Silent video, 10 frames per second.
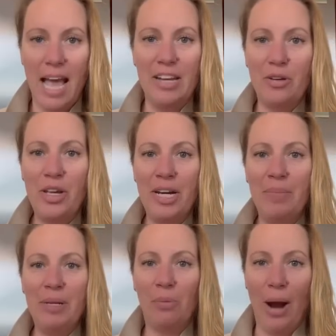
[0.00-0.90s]
And you hear
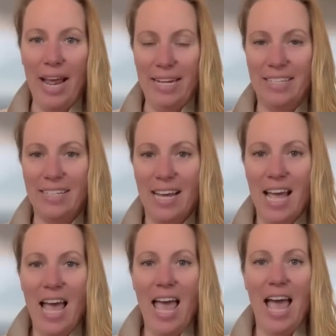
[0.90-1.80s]
me right.
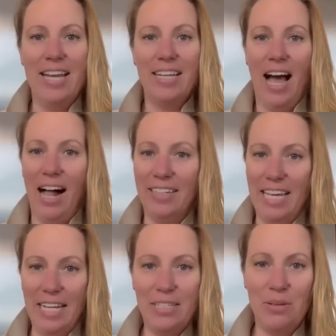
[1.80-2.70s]
And I'll
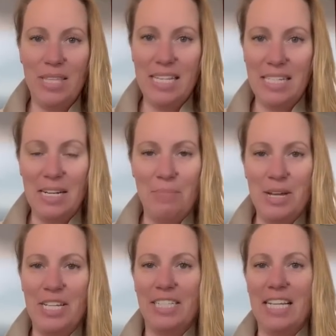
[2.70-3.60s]
get to this in a
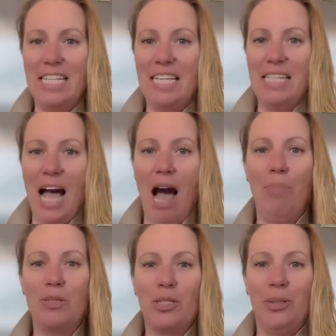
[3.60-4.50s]
minute. This is
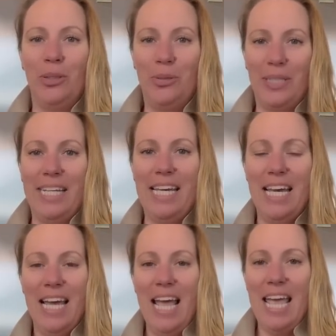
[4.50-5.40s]

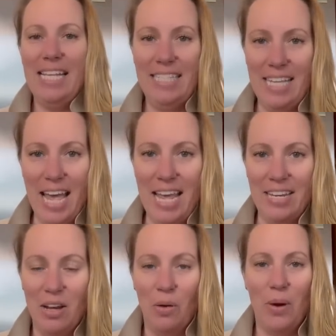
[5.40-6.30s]
absolutely
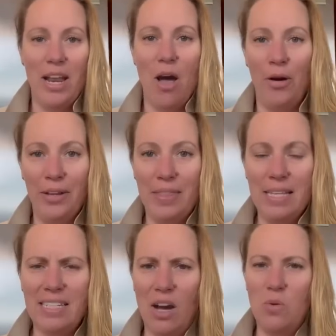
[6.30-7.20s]
insane. When I heard
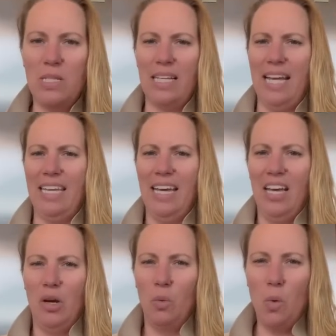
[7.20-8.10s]
this, I was like,
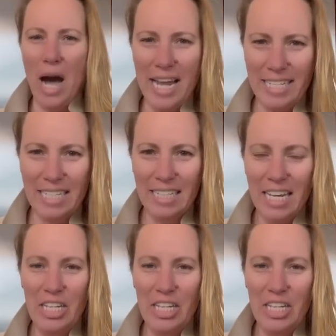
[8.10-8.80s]
what?